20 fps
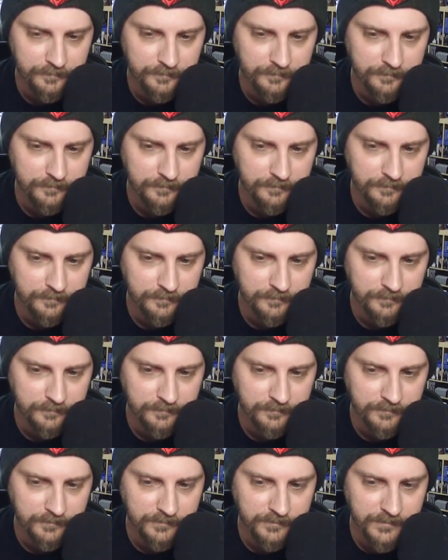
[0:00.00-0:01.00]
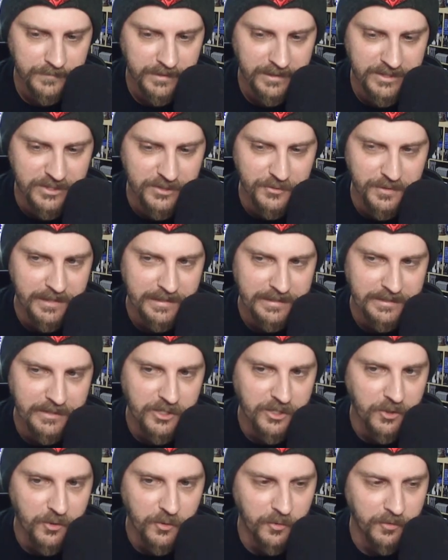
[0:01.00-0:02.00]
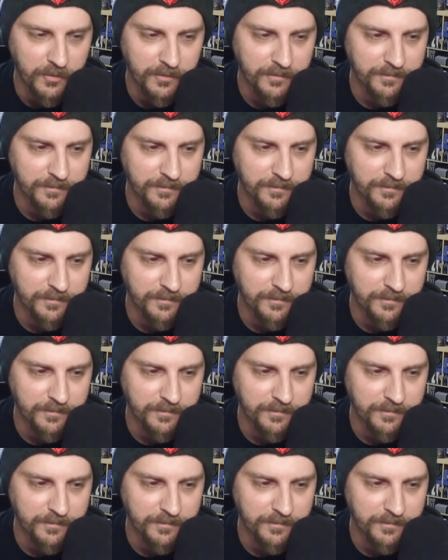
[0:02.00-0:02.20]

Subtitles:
It doesn't do anything new.